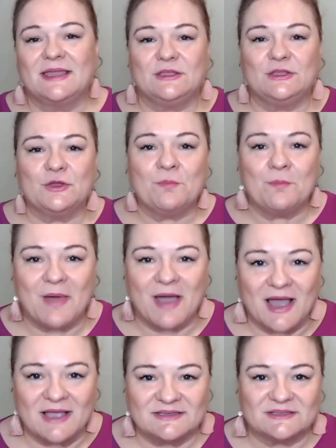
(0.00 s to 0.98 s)
you
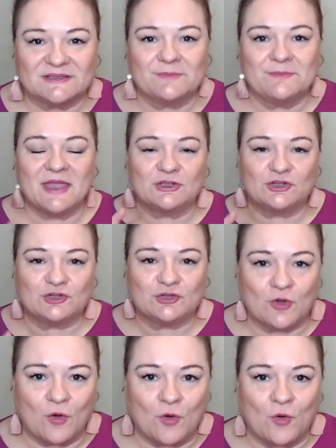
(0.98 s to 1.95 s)
must make
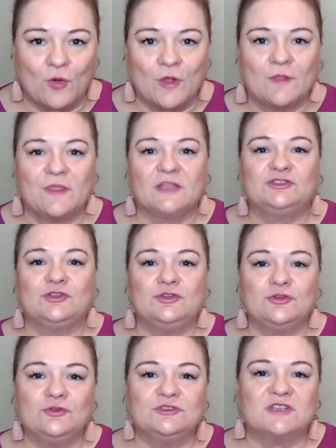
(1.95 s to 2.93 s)
sure that you
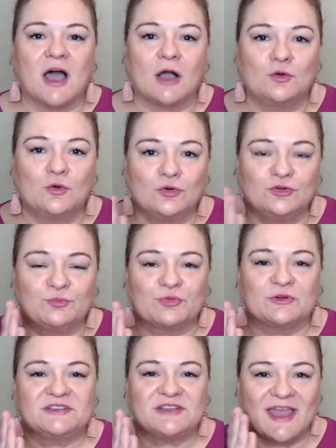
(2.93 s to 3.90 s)
use a good
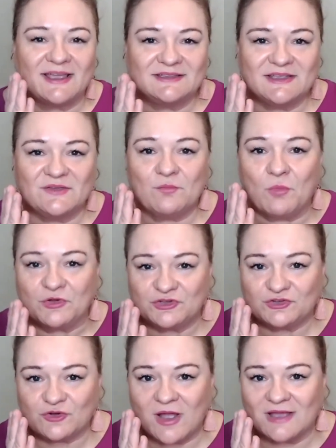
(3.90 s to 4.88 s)
protective
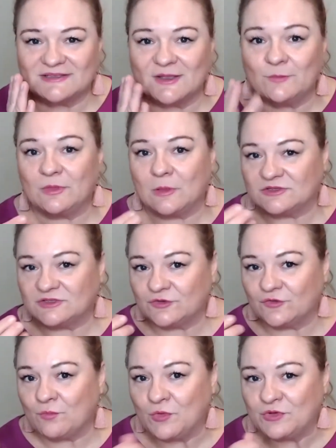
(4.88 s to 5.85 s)
moisturizer with lots
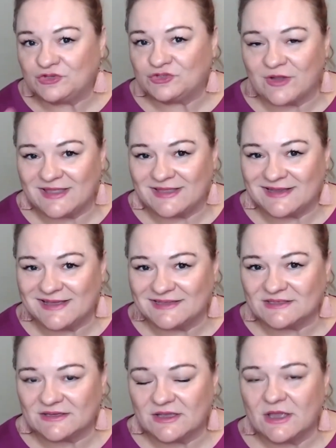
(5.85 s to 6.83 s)
of moisture in
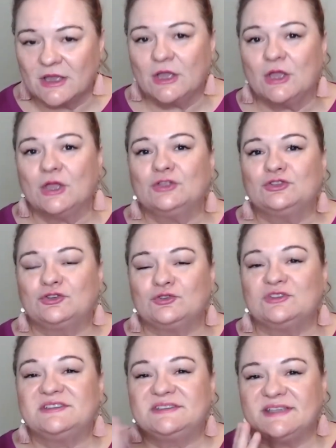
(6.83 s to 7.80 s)
it to
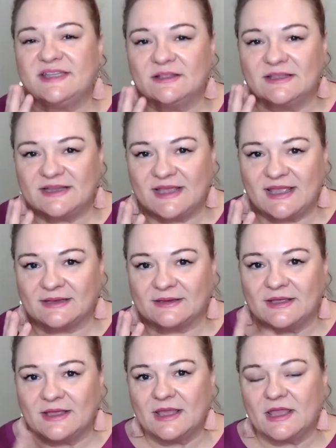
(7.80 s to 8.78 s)
seal it in.
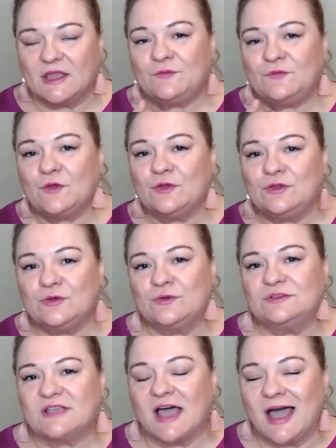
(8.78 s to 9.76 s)
If you
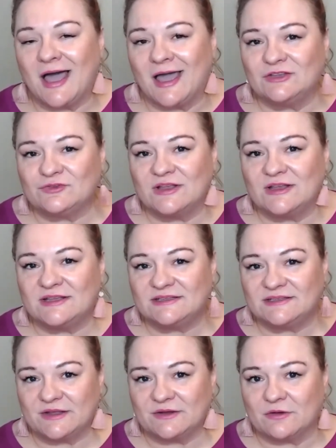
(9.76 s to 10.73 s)
use a hydrating
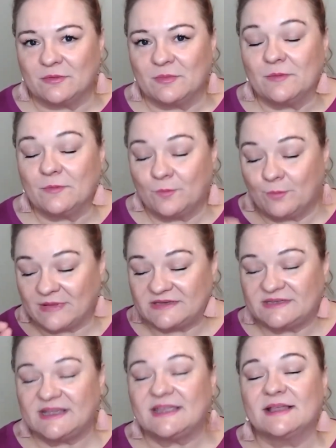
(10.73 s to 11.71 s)
serum,
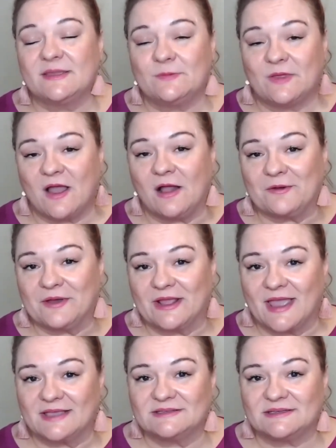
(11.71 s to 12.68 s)
particularly with hyaluronic
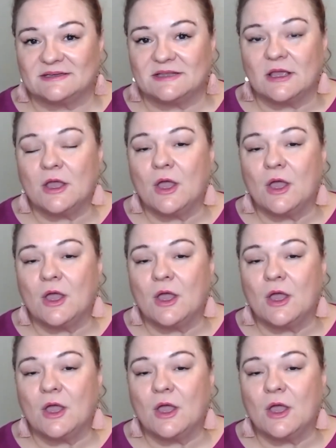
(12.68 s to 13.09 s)
acid,